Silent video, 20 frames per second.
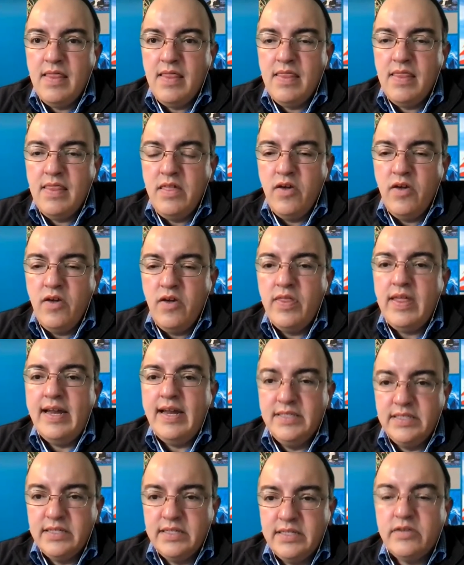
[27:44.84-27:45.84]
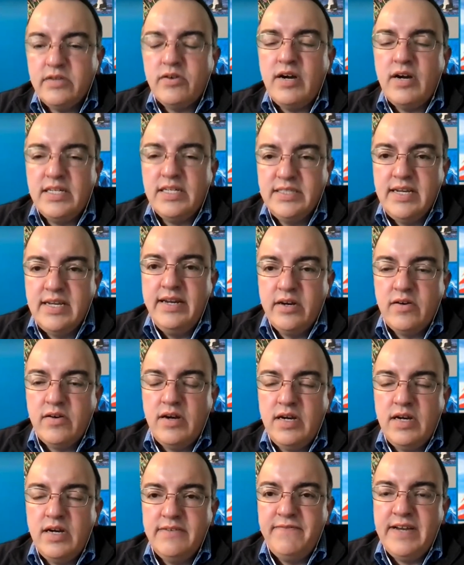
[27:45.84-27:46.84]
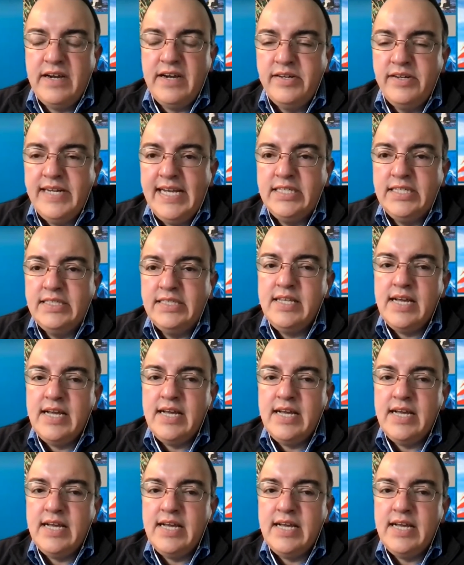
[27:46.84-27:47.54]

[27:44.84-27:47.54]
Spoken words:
That is a cross-cutting across the foundation.